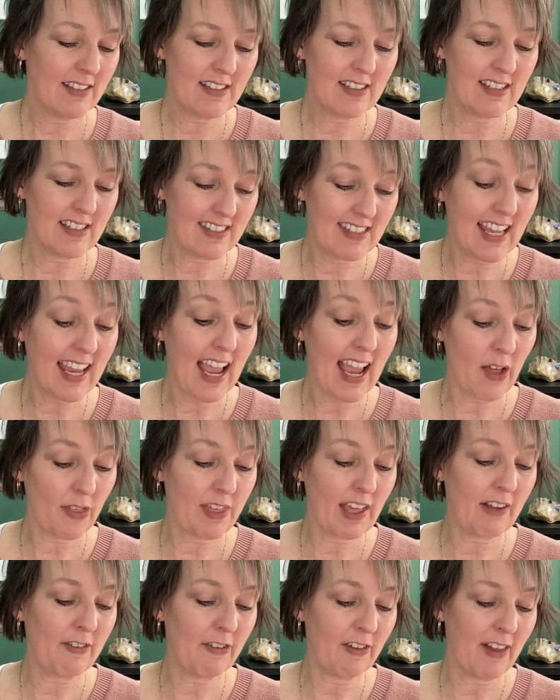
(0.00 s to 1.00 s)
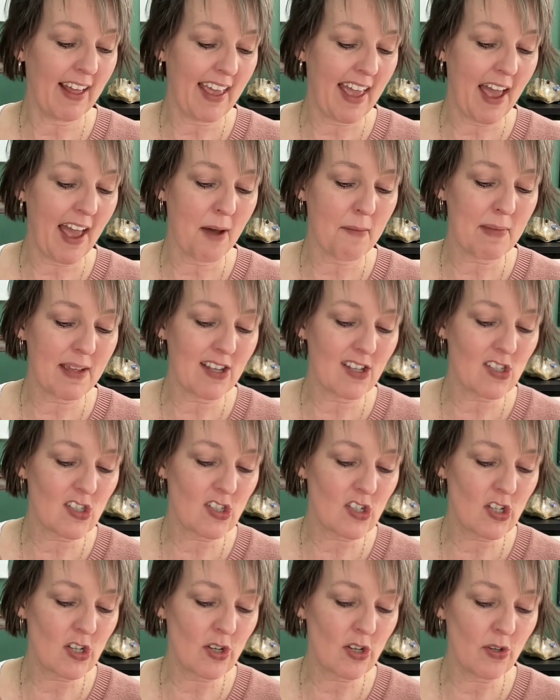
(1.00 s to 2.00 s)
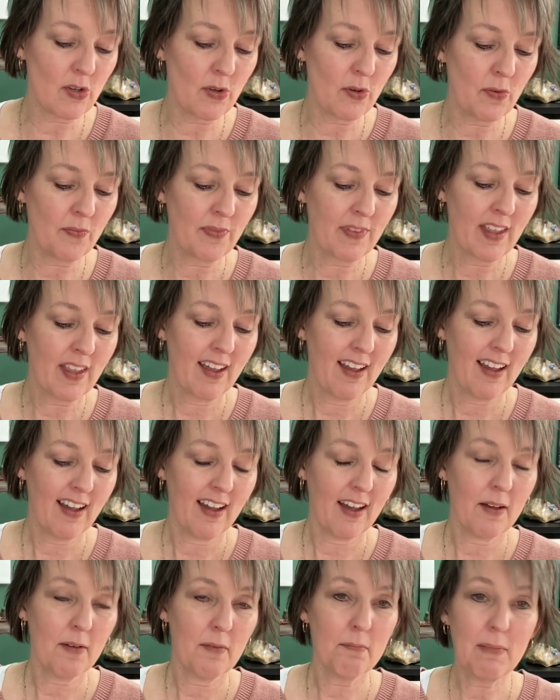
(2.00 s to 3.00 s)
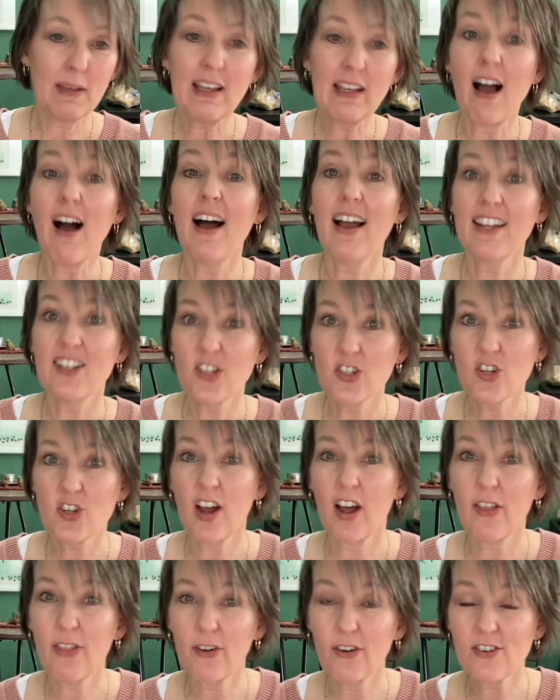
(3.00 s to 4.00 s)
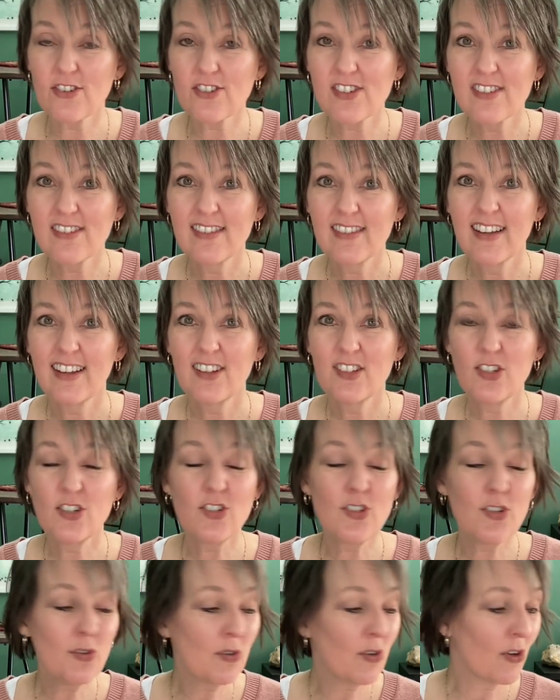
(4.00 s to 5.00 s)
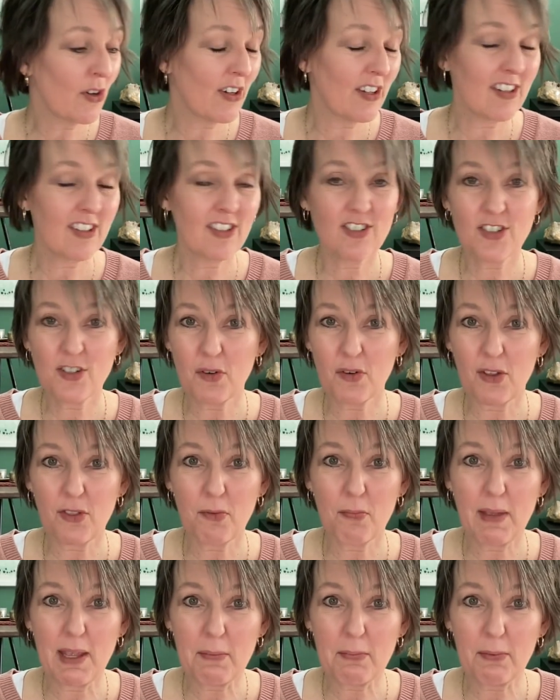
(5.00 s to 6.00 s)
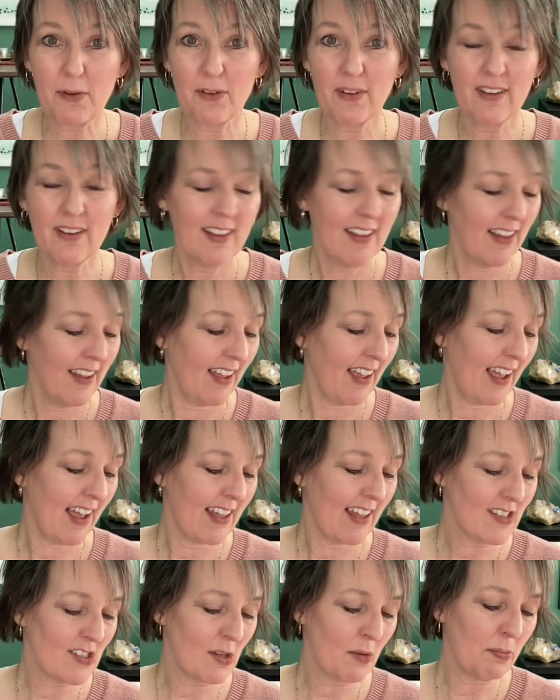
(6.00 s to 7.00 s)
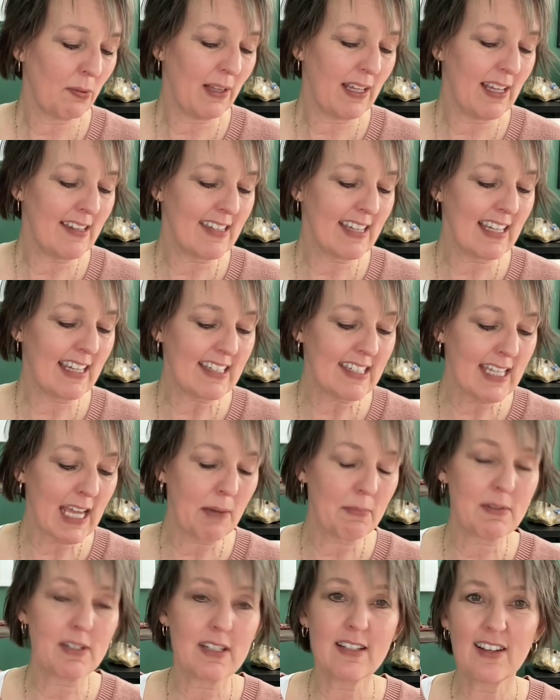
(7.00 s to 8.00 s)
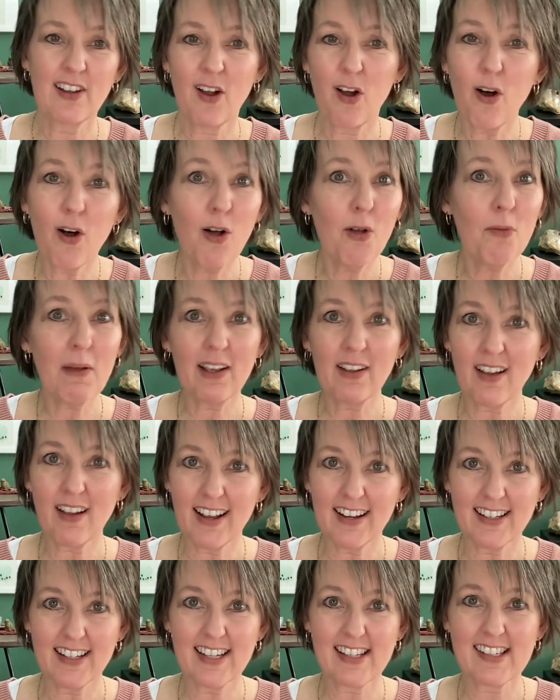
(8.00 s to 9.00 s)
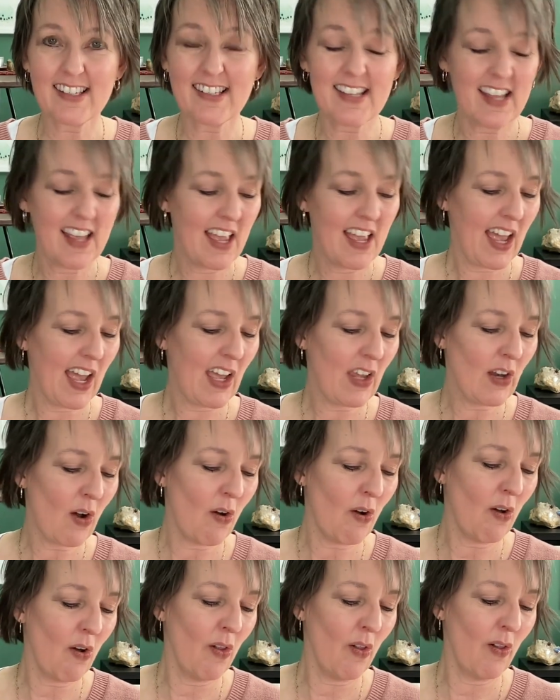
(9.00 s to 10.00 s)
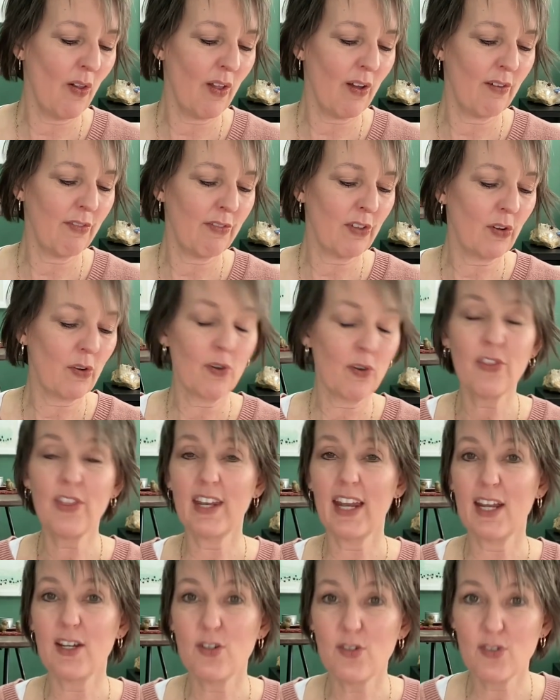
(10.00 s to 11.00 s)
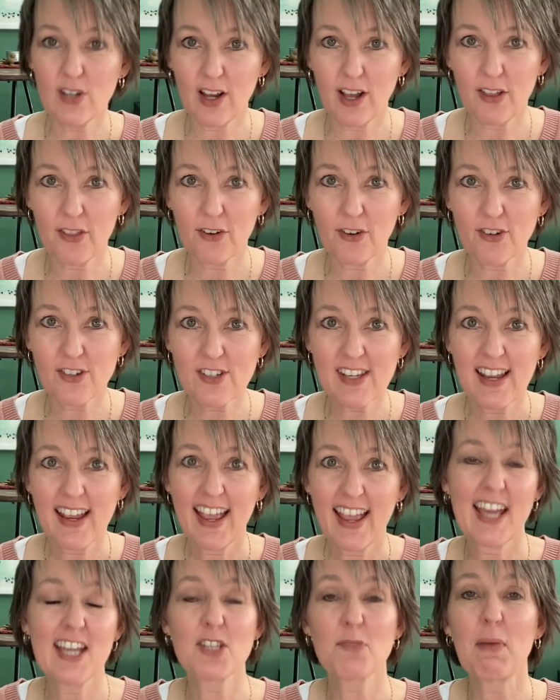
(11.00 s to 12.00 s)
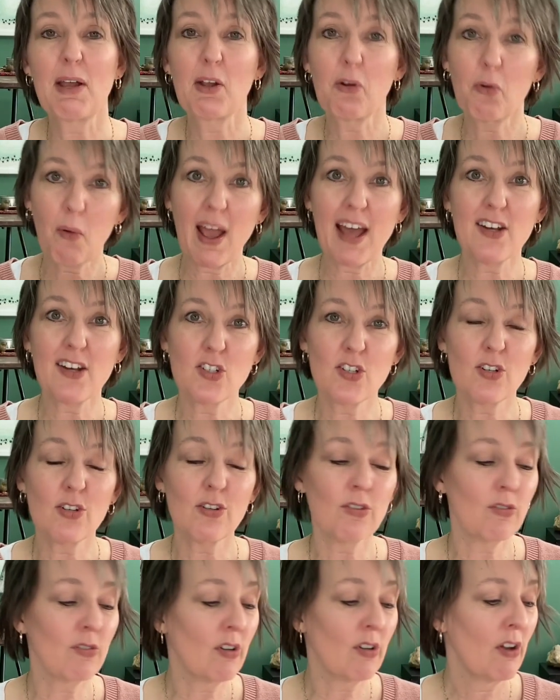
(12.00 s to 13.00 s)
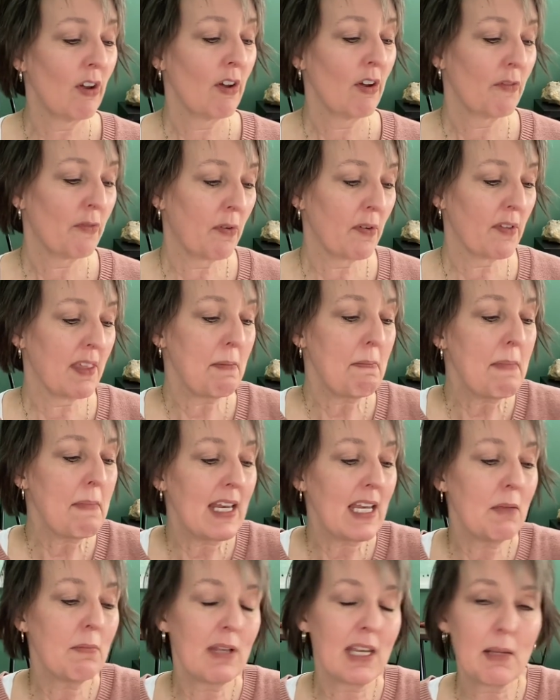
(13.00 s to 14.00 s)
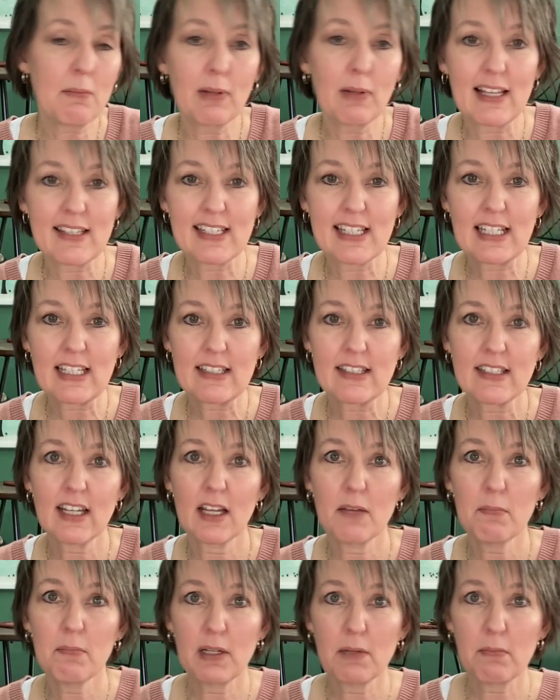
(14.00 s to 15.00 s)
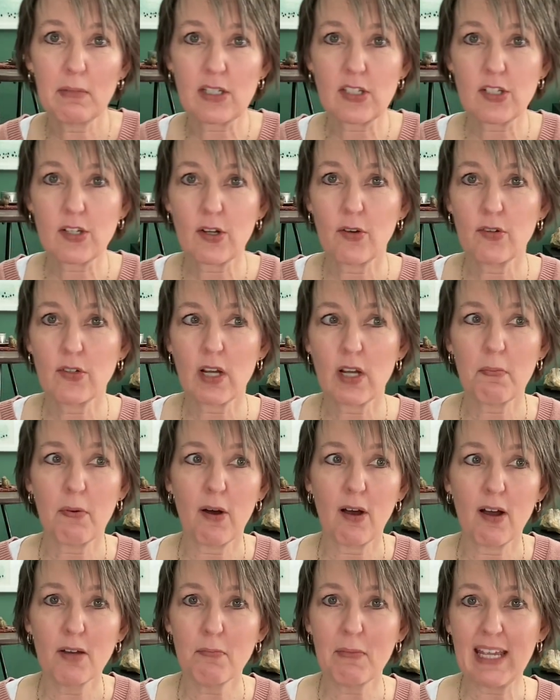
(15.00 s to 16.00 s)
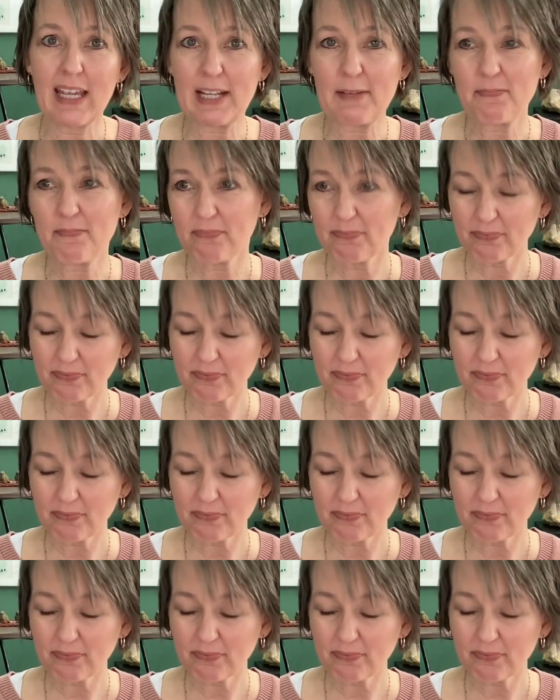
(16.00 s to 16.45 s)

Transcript: to say how thankful I am, is to be kind to others, to do good to other people. And so please accept all my kindness and all of the good that I do to others as my gratitude for the many, many blessings that have been bestowed upon me.